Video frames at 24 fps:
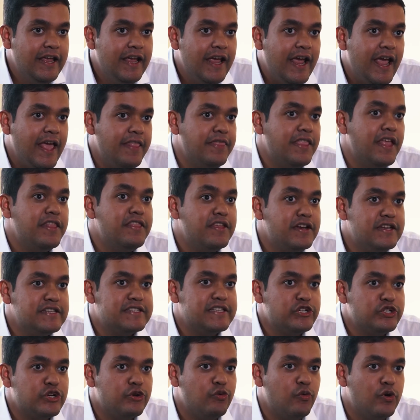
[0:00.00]
and then the
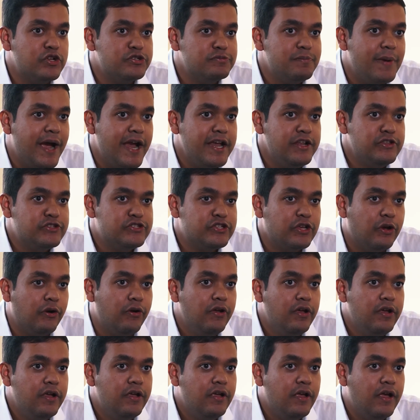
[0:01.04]
decision was mine. So
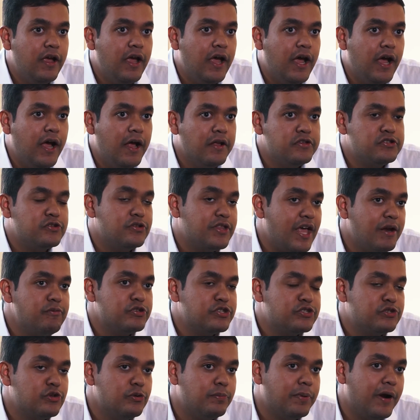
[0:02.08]
that was
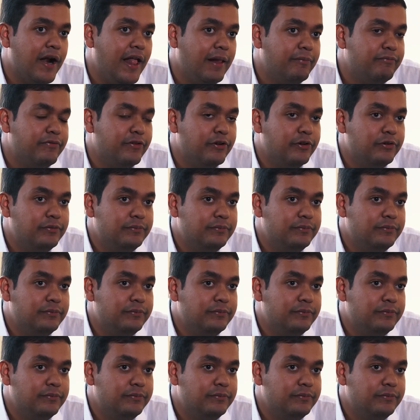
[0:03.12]
super helpful.